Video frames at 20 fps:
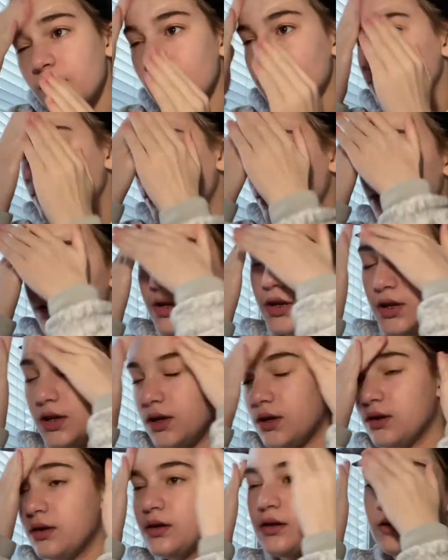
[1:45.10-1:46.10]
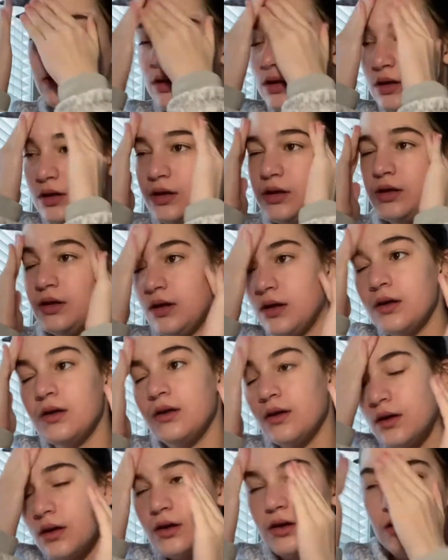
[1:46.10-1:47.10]
I'm gonna
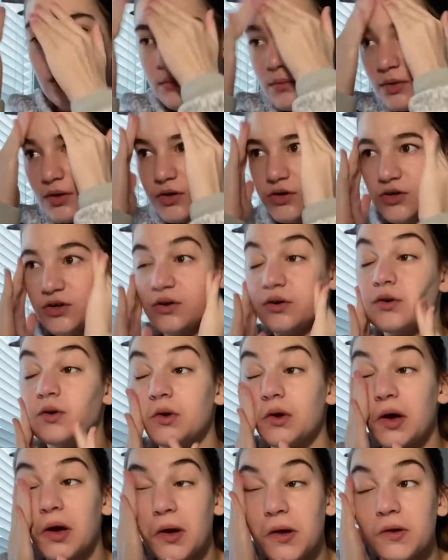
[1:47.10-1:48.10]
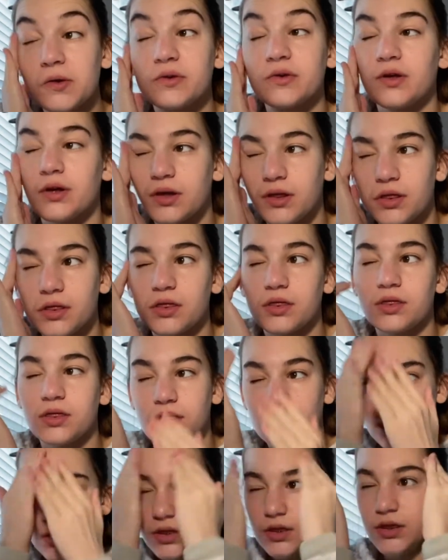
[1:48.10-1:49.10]
be showing you guys like
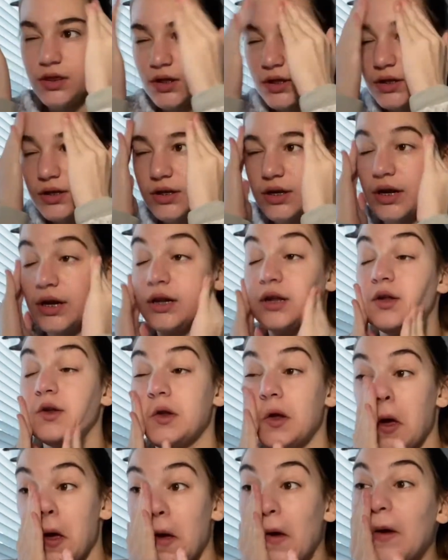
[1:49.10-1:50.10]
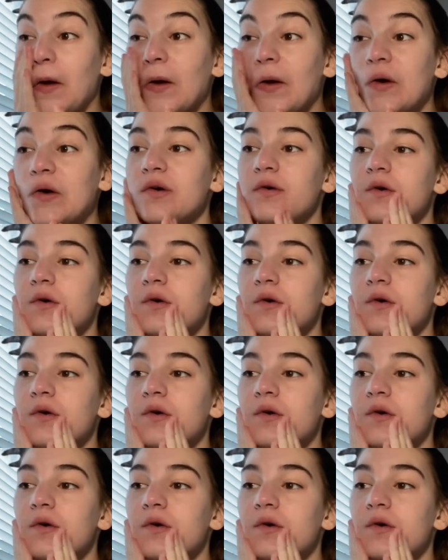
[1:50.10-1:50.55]
the day to day.